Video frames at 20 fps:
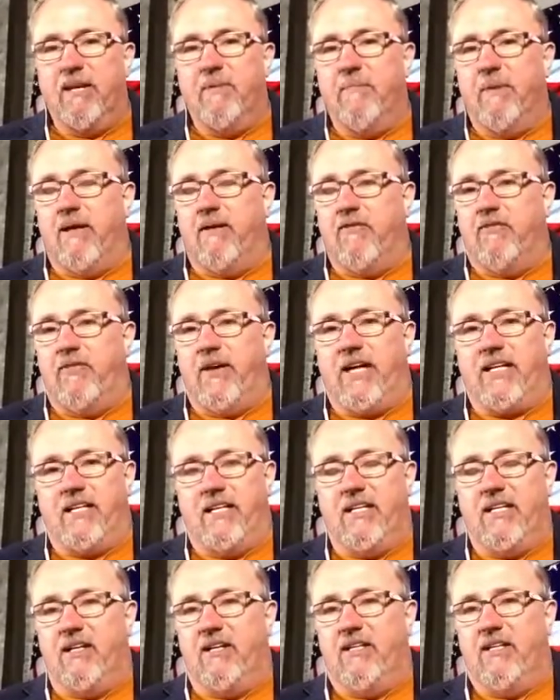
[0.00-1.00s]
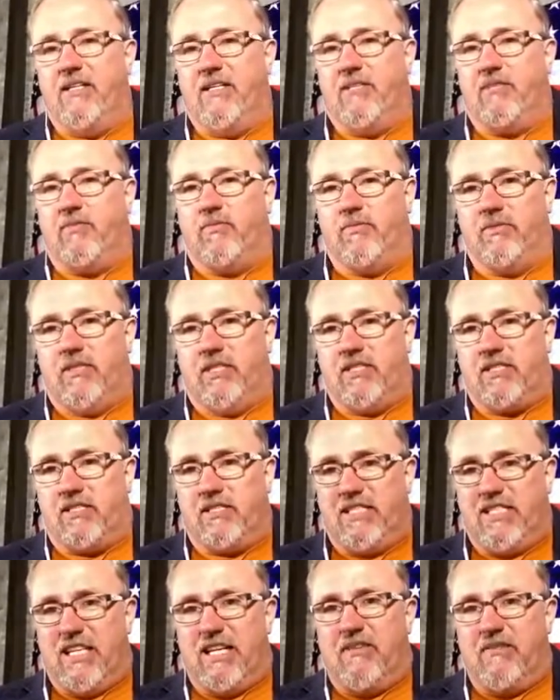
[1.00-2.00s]
Matter of fact, I did this
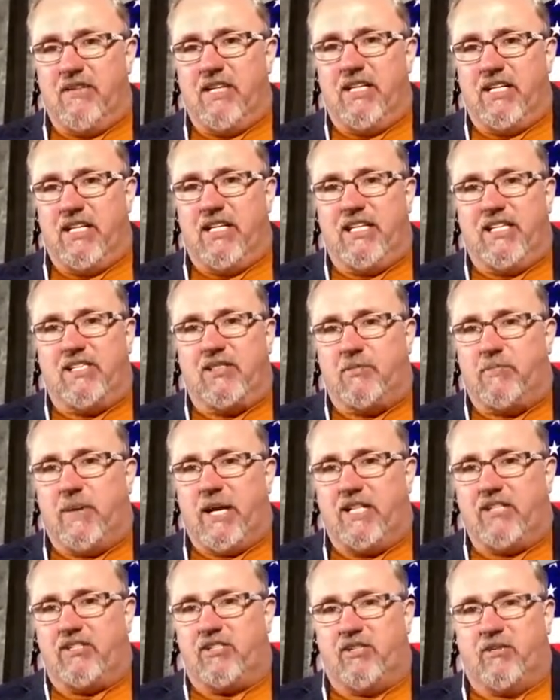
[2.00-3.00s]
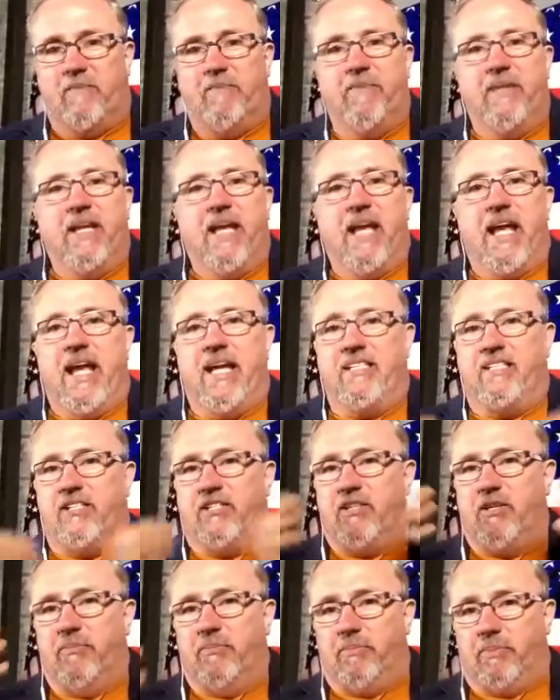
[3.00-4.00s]
DVD special has a
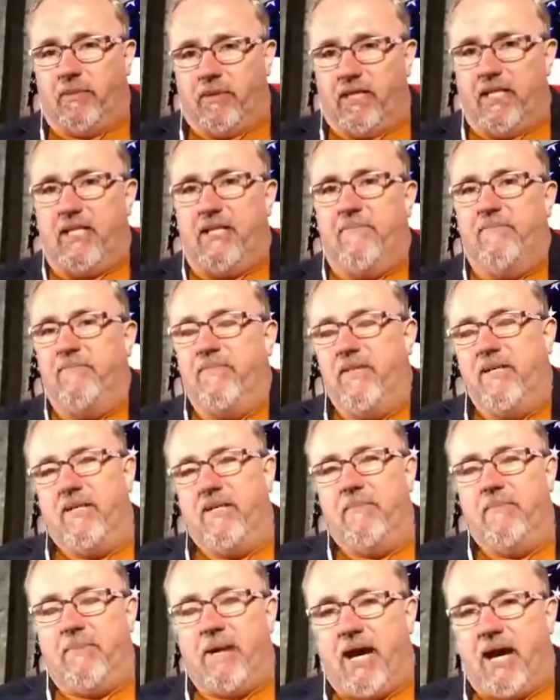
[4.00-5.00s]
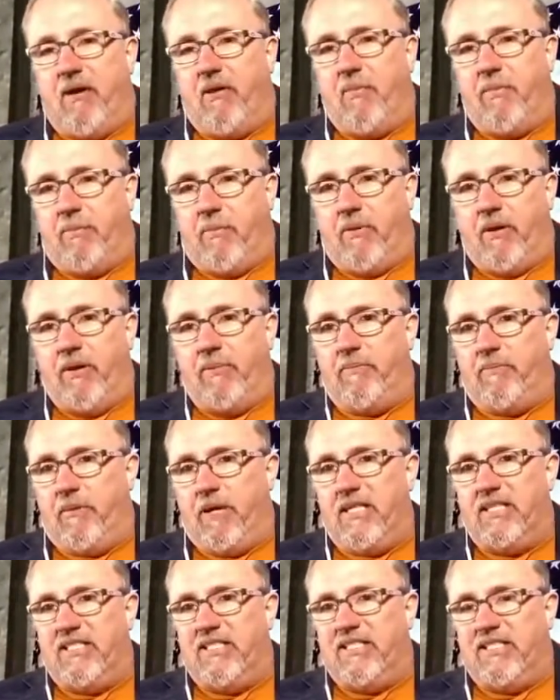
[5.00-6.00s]
complete PowerPoint
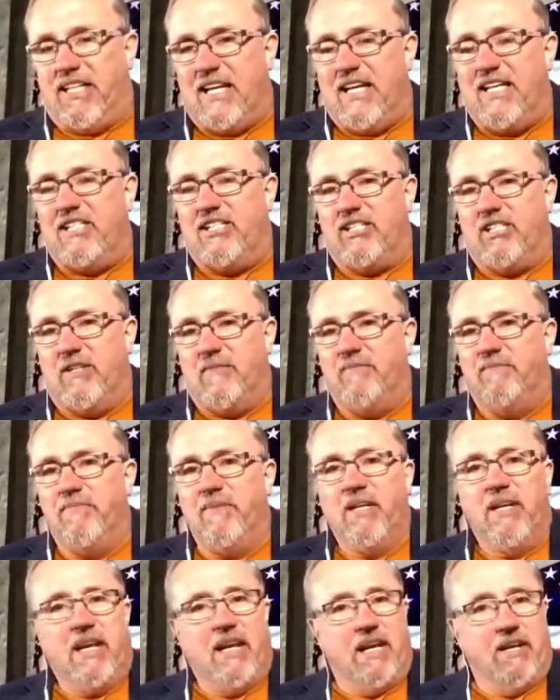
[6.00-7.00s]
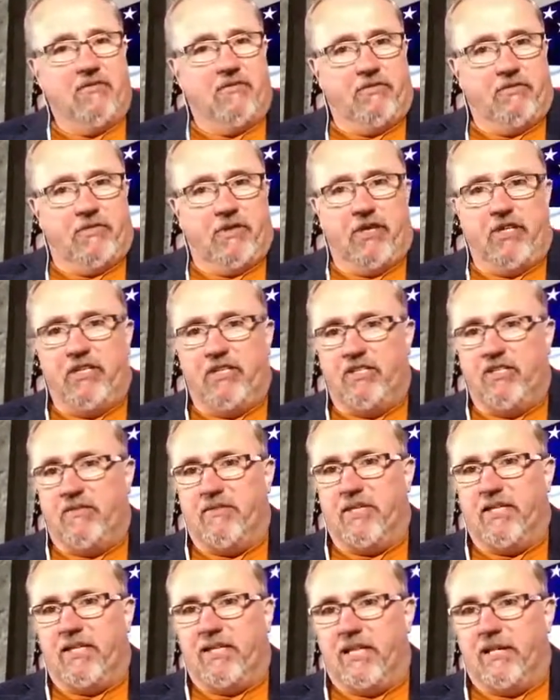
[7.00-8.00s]
presentation and footage
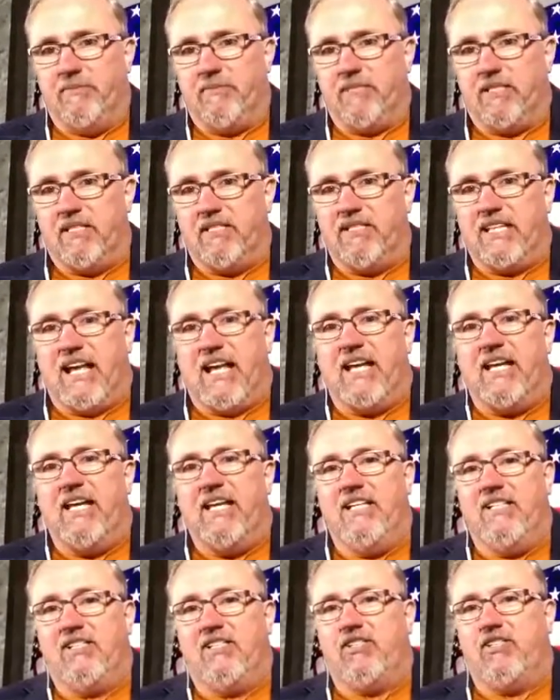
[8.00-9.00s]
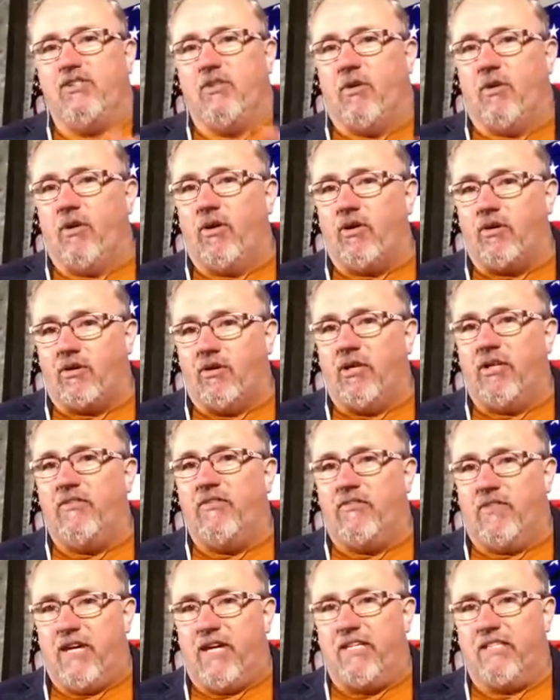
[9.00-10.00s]
of eclipses and historical
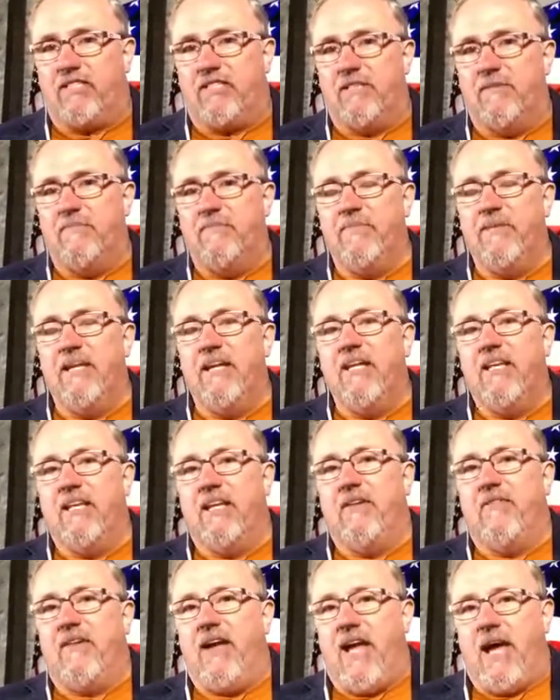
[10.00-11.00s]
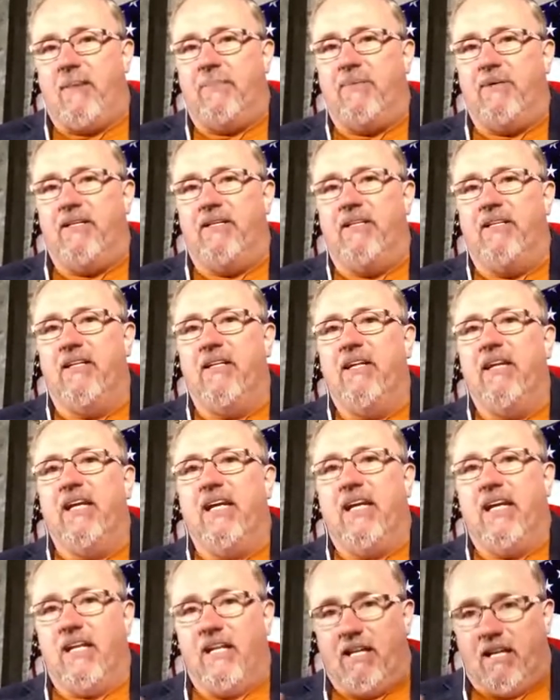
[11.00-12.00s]
events that have happened
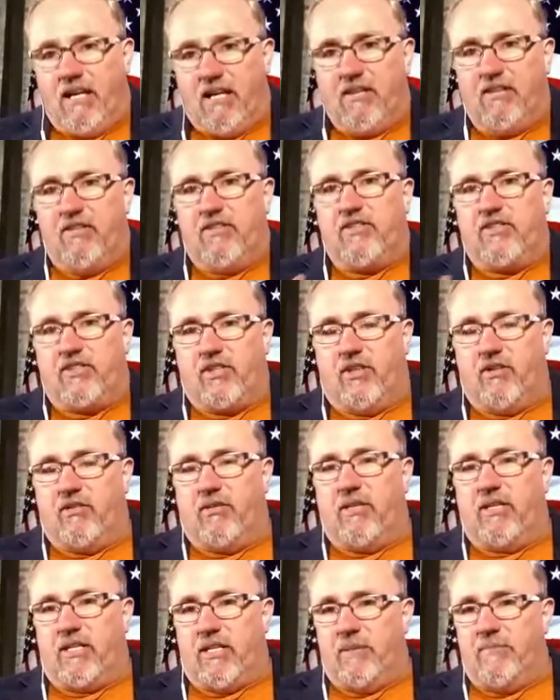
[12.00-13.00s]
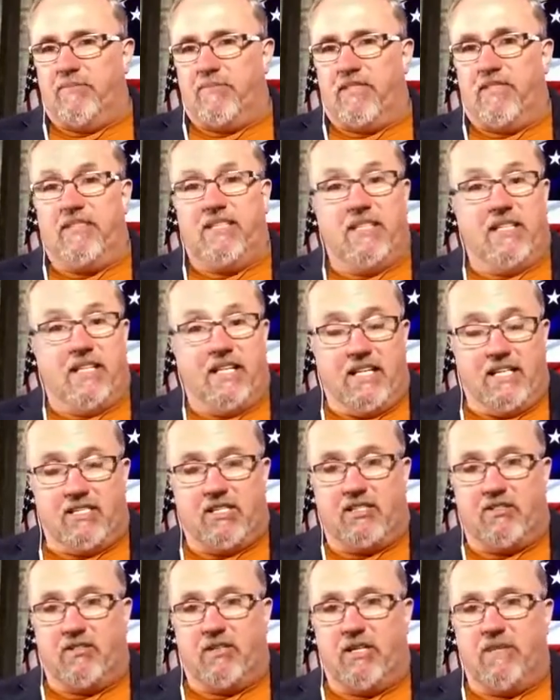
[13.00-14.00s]
in other solar eclipses in
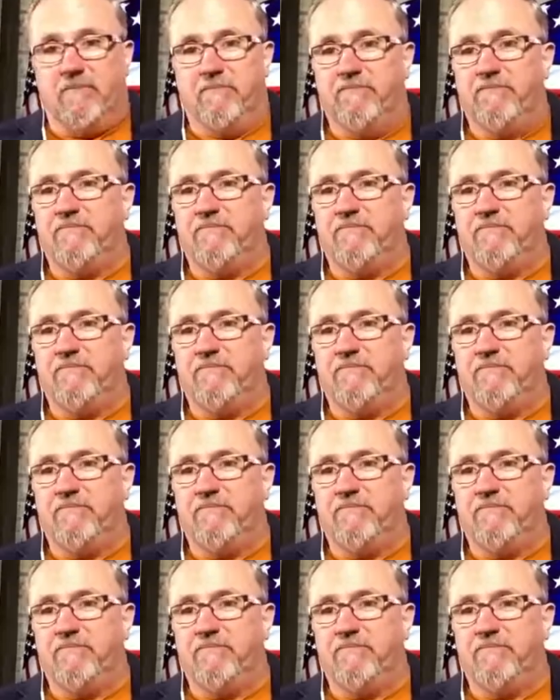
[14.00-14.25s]
history,